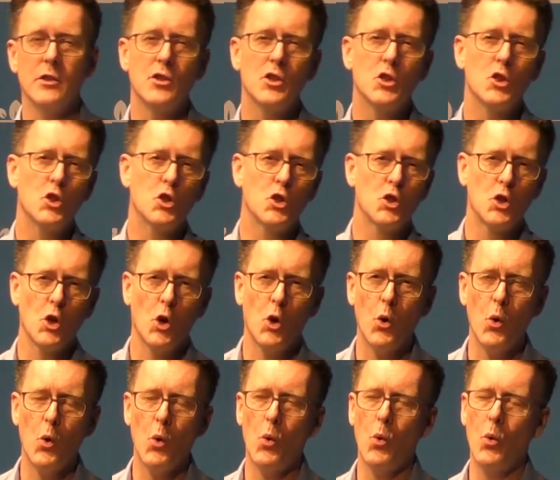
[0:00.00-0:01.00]

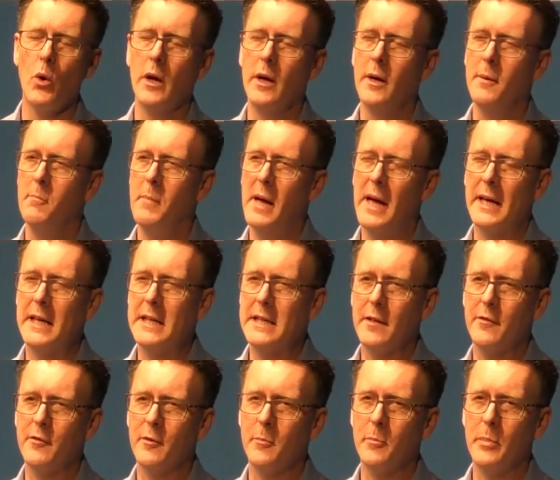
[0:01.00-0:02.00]
so many
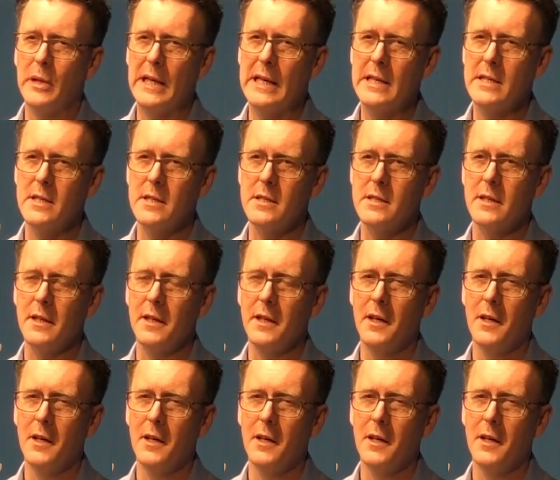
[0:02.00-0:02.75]
different places.